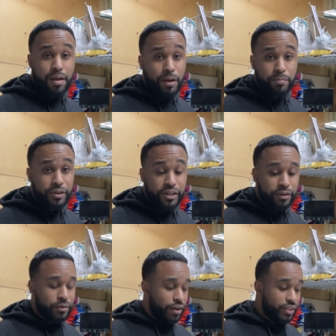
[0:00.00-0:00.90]
my
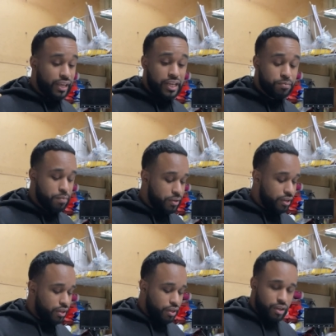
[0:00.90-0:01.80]
breeding, whatever the case may be,
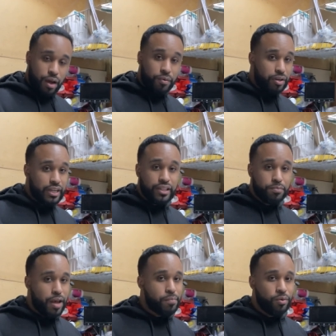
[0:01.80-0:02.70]
I'm gonna take this
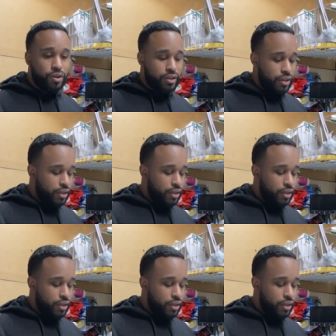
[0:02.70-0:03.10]
bad boy